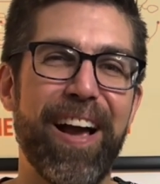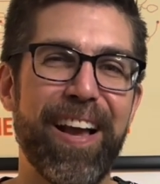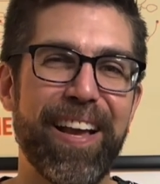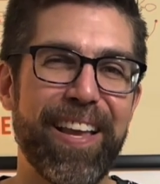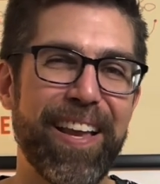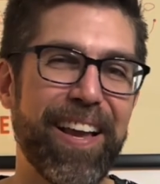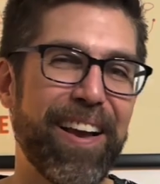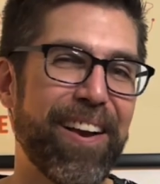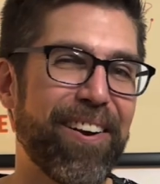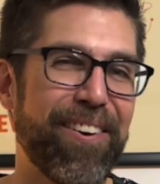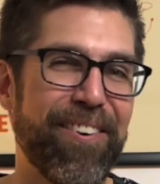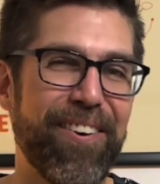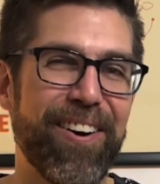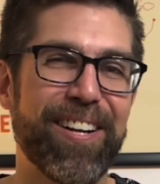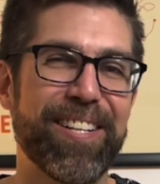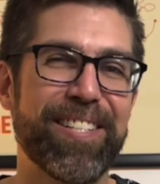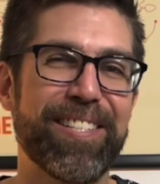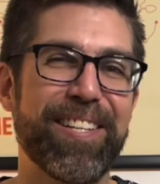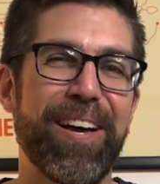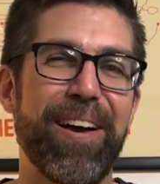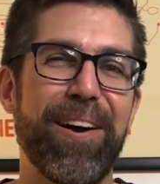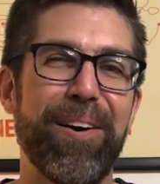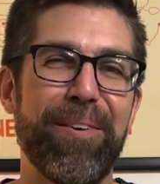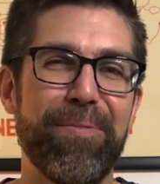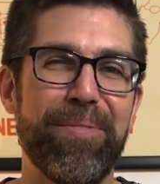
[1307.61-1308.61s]
I can't quite
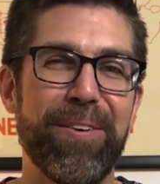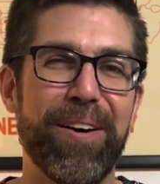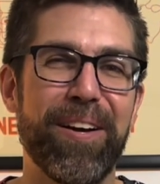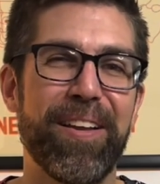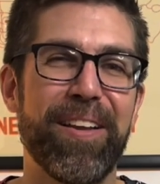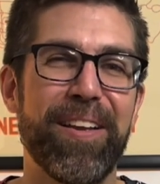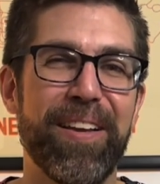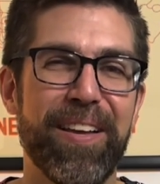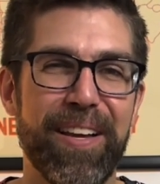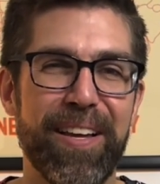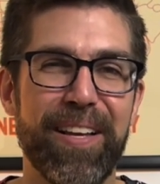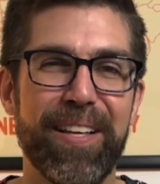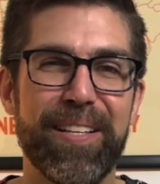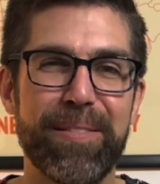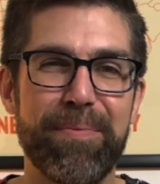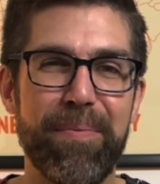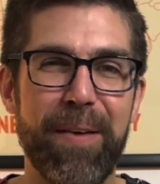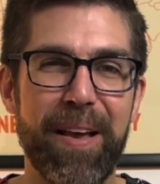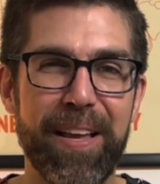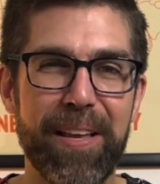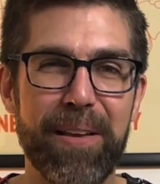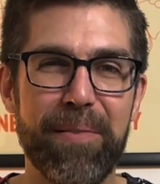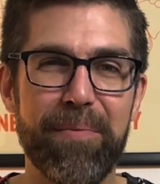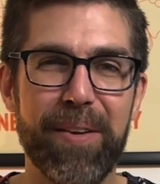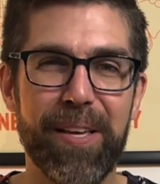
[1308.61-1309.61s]
tell, but it's
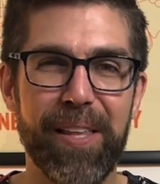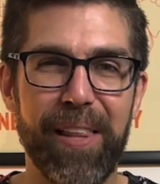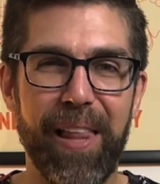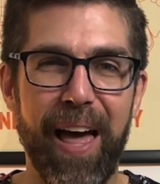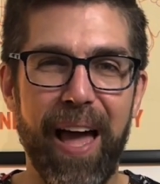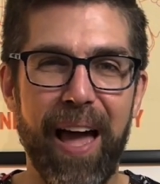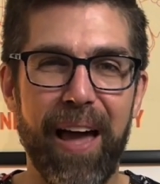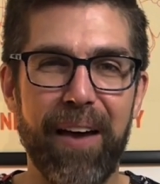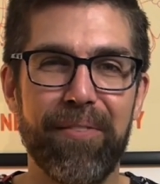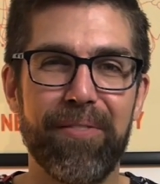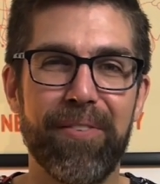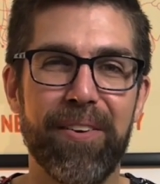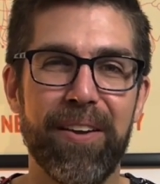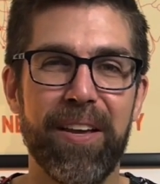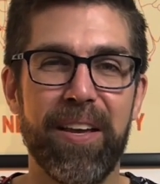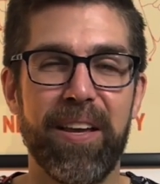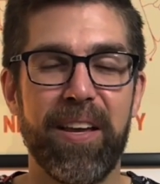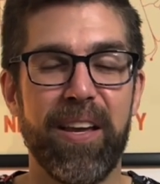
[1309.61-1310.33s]
making me laugh.